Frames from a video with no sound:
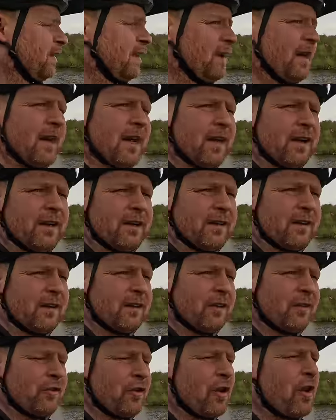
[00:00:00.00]
Yeah,
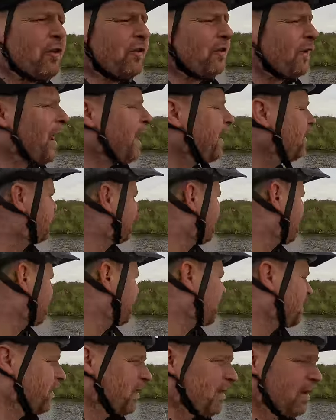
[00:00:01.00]
there's no signs
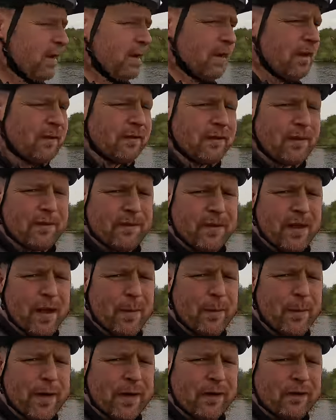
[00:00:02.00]
either to
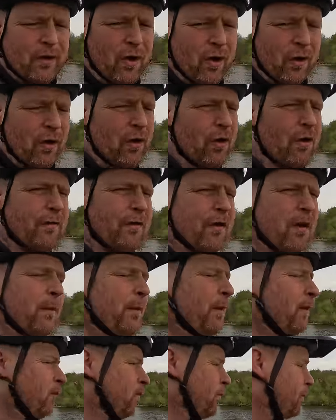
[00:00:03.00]
say when it's all over
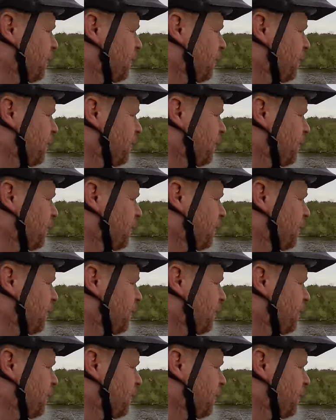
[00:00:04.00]
or when it's